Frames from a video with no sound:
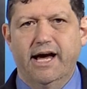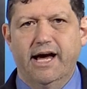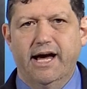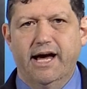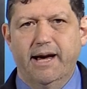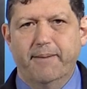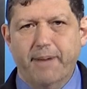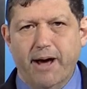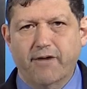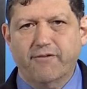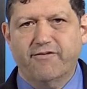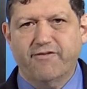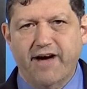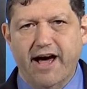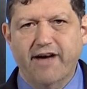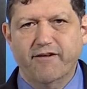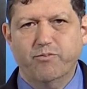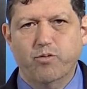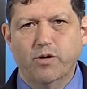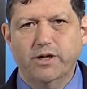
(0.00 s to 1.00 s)
about
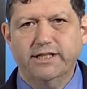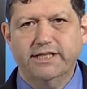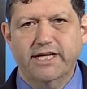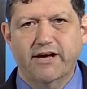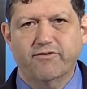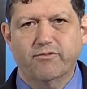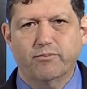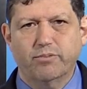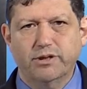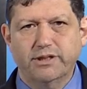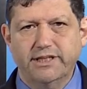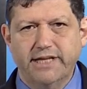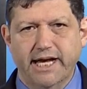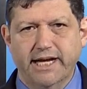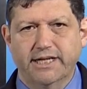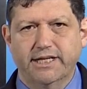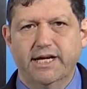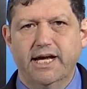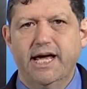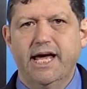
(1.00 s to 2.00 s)

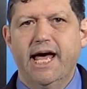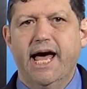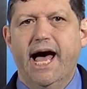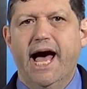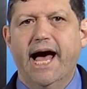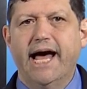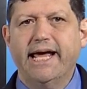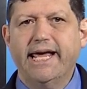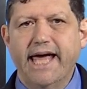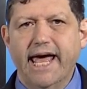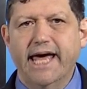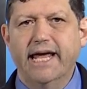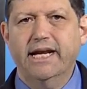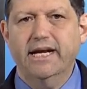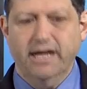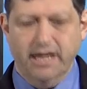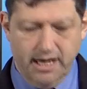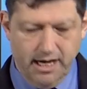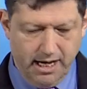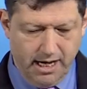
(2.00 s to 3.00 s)
5.7%,
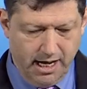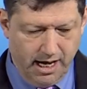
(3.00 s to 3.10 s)
again,